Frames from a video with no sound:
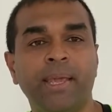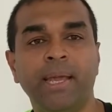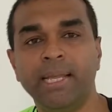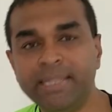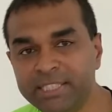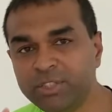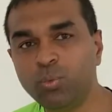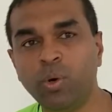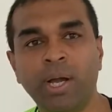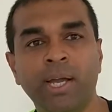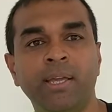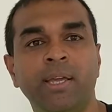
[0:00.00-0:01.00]
And this is
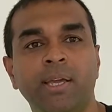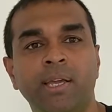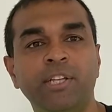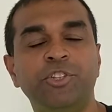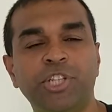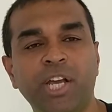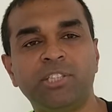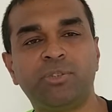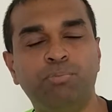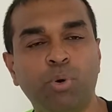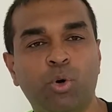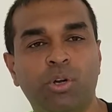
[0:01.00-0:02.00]
why in Chad's
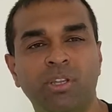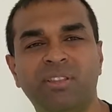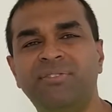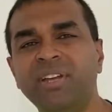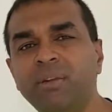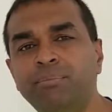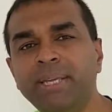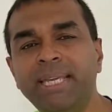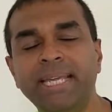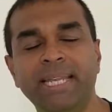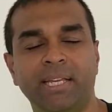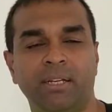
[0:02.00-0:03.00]
book, at the very
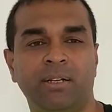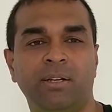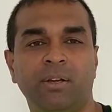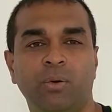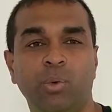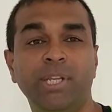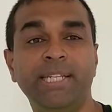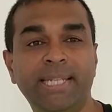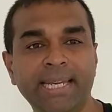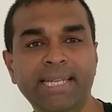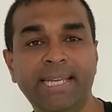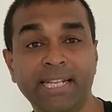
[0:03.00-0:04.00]
beginning, when he
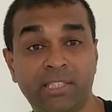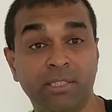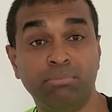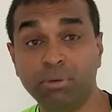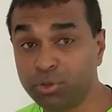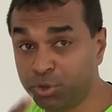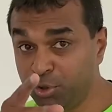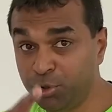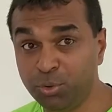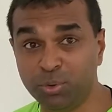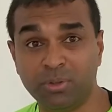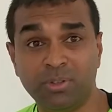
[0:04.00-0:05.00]
dedicates the book to
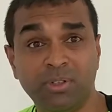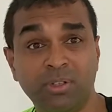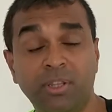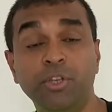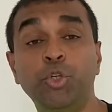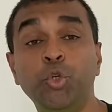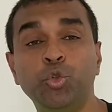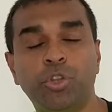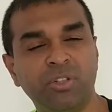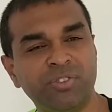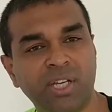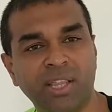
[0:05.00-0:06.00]
you, the youth
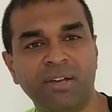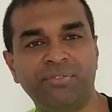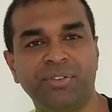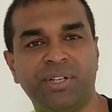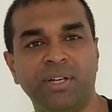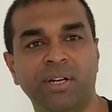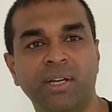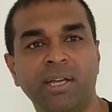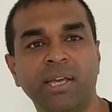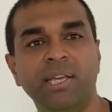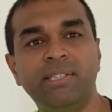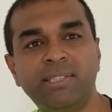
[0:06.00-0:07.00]
of South Africa,
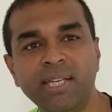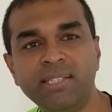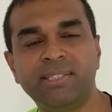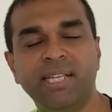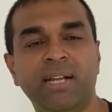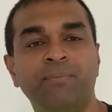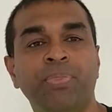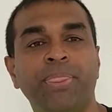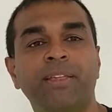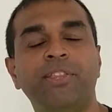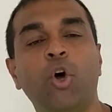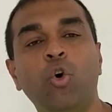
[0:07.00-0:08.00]
he says that
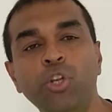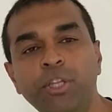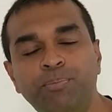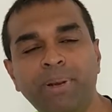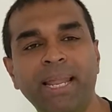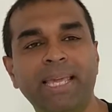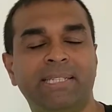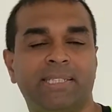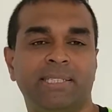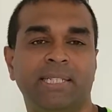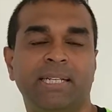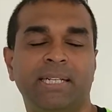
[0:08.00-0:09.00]
the only
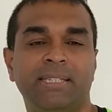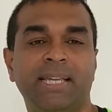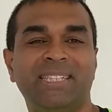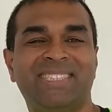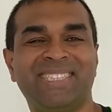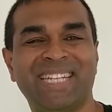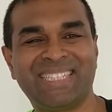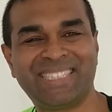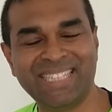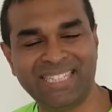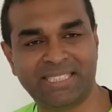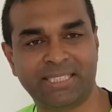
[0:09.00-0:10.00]
place that
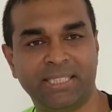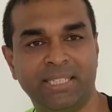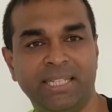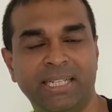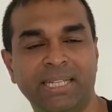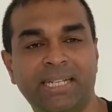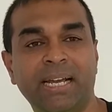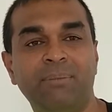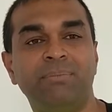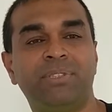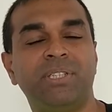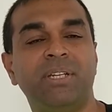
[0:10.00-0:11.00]
success
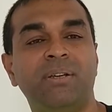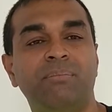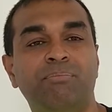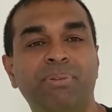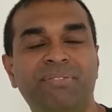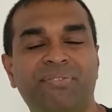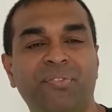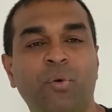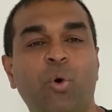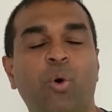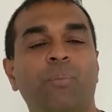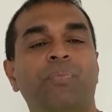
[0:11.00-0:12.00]
comes
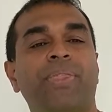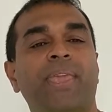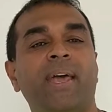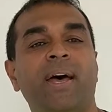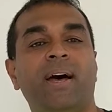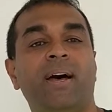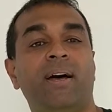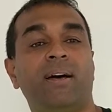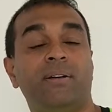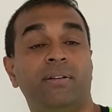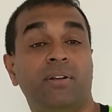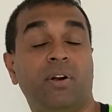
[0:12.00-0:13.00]
before
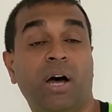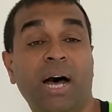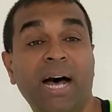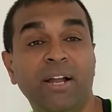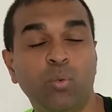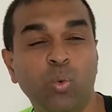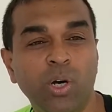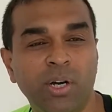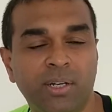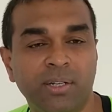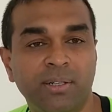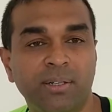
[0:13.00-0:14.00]
hard
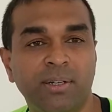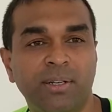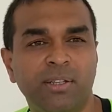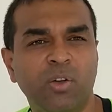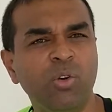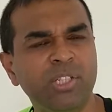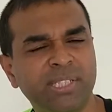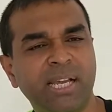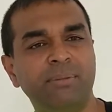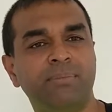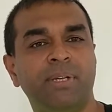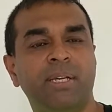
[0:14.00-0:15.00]
work, the only
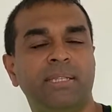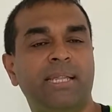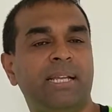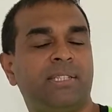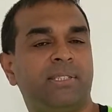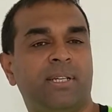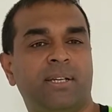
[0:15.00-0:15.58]
time that